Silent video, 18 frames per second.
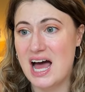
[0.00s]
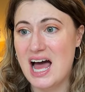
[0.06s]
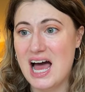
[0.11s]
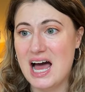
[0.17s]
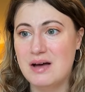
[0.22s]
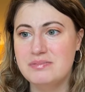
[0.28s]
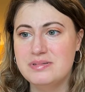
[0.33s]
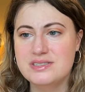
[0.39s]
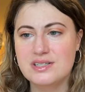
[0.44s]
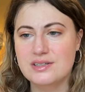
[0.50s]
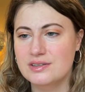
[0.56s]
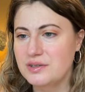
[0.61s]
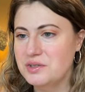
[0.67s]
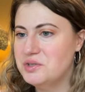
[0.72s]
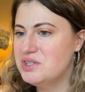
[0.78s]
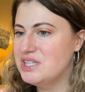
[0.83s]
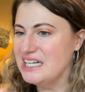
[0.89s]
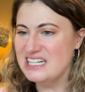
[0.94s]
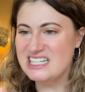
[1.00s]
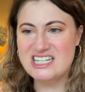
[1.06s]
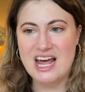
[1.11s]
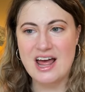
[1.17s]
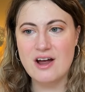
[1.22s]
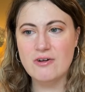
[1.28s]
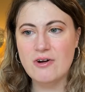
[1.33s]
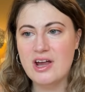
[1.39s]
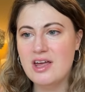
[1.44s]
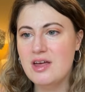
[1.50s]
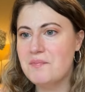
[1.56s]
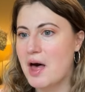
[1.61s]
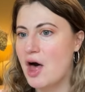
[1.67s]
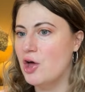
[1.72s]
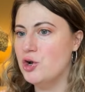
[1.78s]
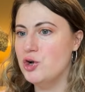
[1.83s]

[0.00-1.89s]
absolutely tear him a